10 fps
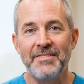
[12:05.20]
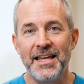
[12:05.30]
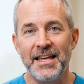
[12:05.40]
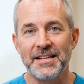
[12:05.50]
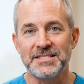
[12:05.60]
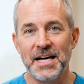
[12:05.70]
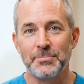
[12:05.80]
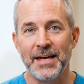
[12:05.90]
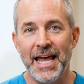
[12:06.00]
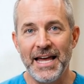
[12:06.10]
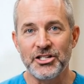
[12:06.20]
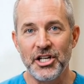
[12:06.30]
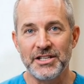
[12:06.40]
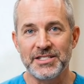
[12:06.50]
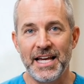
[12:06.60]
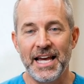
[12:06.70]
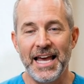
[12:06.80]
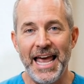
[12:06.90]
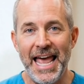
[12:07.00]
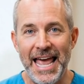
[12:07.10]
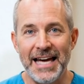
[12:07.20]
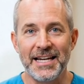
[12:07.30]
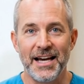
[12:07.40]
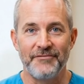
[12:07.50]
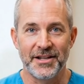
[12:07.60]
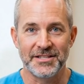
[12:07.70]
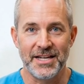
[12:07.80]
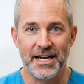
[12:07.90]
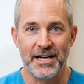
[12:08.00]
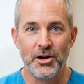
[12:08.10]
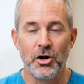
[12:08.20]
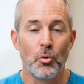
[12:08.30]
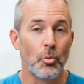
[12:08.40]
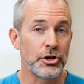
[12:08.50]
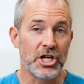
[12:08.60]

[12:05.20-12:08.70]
And they accept HSA and FSA,